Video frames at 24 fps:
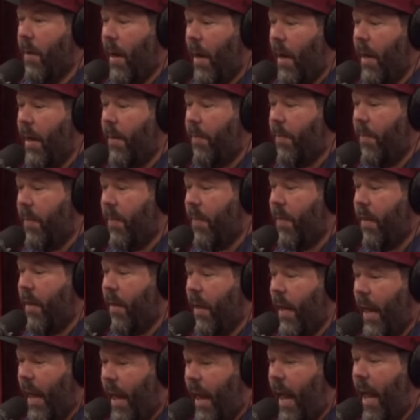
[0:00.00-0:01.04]
I am
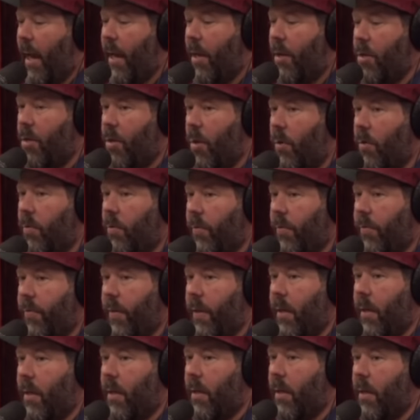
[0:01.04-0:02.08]
the Alex Jones of
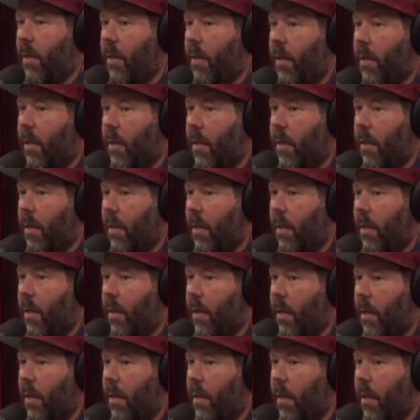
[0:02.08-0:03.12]
fitness.
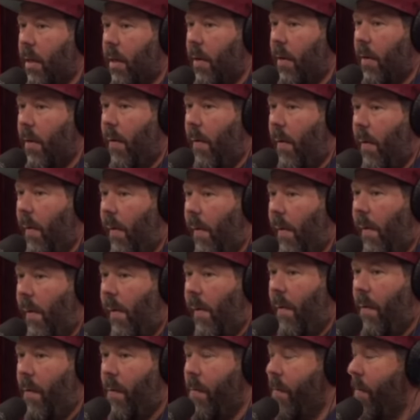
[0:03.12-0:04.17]
Hey, what? I just, I,